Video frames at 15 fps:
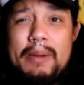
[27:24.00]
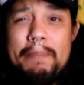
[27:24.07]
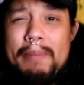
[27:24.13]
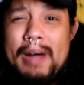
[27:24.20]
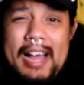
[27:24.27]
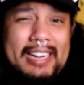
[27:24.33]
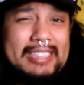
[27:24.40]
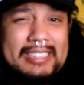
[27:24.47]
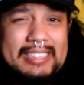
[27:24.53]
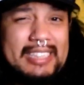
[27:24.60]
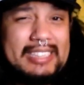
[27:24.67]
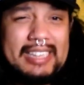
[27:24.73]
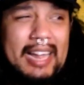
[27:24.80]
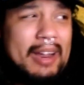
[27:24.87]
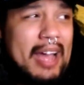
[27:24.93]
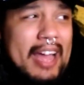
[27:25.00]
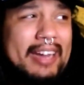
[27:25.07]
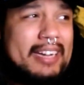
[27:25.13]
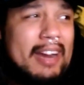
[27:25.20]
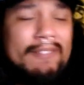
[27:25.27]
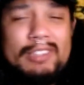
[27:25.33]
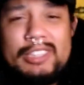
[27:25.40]
behind the scenes, like, I
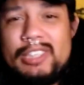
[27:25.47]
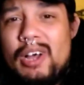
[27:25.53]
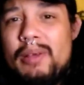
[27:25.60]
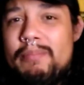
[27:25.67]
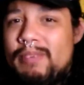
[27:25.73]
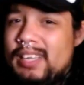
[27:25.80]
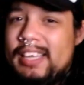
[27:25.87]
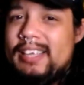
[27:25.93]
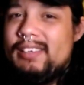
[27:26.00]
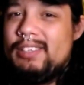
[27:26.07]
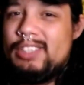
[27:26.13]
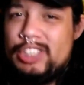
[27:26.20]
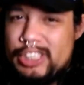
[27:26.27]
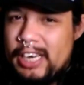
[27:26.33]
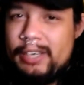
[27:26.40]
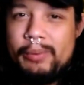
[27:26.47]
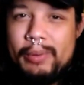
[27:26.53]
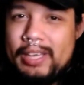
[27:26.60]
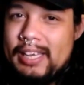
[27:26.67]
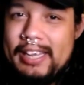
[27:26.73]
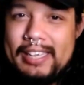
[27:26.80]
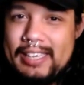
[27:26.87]
never saw him really
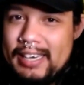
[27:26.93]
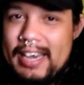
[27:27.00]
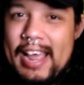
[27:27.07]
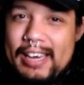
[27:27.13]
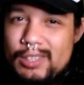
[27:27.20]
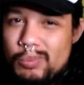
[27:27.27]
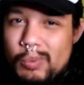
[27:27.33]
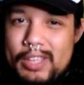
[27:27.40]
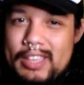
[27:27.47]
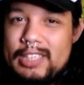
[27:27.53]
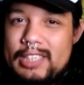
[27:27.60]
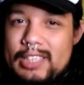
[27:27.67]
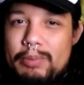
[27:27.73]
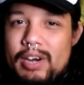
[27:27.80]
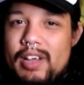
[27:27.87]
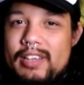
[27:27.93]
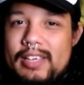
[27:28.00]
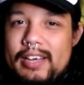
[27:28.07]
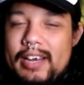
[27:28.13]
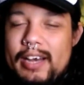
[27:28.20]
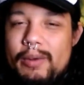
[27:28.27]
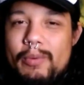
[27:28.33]
genuinely connect with
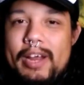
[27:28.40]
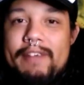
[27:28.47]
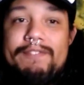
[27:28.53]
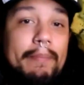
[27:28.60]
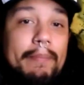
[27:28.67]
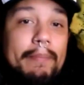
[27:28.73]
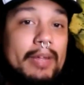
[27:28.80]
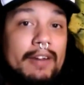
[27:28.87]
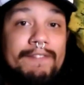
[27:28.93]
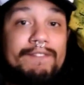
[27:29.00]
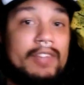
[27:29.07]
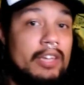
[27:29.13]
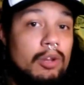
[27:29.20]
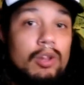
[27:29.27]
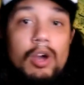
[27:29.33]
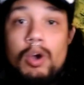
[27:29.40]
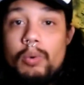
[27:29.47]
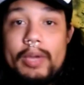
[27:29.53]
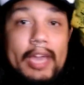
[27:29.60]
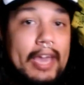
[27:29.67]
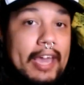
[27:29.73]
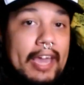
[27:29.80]
Esmeralda in any way for me to feel
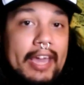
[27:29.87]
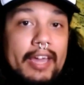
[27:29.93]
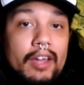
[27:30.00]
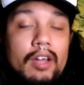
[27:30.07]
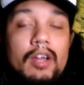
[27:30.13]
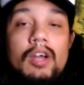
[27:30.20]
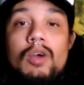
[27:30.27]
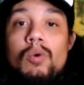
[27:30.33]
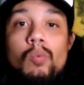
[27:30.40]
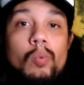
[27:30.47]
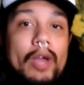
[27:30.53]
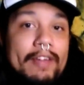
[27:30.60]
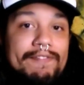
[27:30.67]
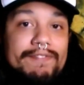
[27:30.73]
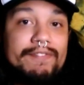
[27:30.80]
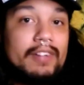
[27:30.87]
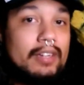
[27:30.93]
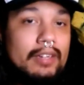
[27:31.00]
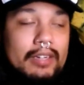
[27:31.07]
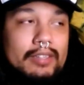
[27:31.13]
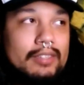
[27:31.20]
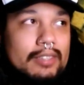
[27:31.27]
okay with
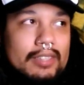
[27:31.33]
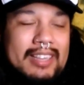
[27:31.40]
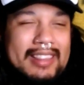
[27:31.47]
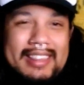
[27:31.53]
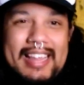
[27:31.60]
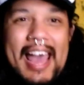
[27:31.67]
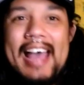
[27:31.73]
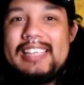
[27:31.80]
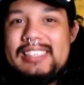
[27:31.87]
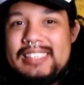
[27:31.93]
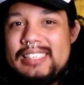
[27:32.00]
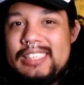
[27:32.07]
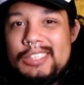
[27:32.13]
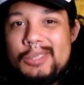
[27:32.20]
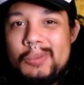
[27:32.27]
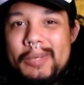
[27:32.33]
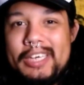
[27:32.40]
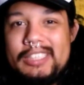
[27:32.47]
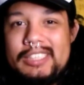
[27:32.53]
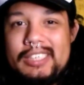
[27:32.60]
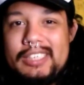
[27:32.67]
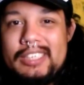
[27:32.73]
that
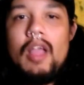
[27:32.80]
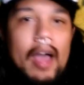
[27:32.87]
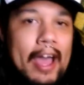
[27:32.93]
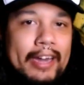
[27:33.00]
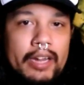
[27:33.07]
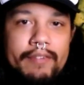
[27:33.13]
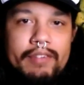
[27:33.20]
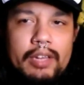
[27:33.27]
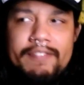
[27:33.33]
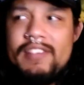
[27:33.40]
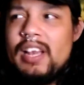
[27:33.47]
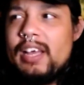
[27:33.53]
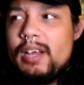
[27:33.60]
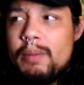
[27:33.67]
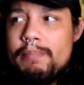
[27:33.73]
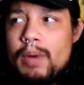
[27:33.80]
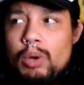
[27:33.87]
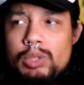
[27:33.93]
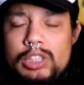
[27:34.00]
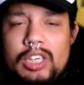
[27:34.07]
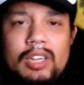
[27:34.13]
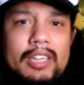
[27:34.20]
situation. I definitely feel like
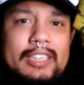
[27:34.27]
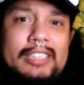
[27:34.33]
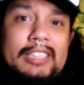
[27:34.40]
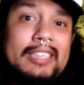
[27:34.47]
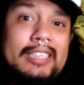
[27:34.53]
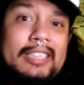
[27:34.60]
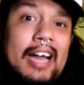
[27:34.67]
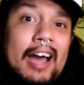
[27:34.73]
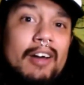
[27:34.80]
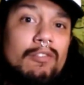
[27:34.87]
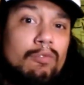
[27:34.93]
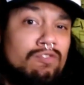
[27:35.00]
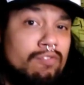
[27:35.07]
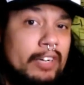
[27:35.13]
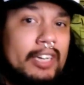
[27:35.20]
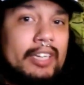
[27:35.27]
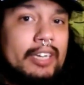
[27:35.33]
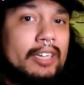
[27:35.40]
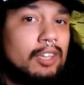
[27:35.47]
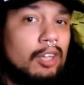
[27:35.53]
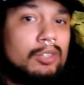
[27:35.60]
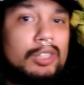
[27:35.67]
emotionally she got really
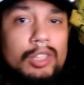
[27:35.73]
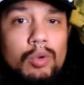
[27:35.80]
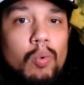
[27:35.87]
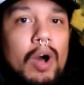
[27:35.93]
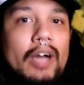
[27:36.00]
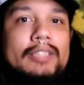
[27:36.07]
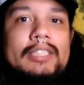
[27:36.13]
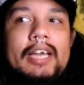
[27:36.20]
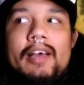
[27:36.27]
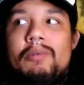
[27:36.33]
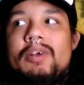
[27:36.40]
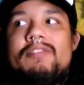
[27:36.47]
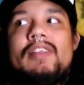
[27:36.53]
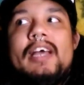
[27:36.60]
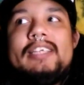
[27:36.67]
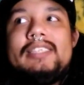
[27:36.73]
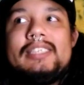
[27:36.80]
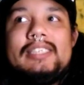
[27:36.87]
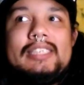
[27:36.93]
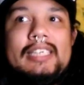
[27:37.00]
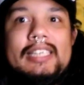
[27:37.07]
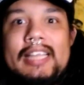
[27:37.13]
close to Quasi. I would have liked to
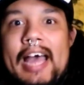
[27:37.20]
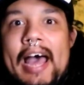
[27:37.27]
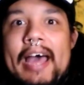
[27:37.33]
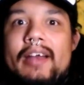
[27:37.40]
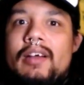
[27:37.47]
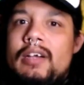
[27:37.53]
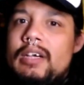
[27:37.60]
see that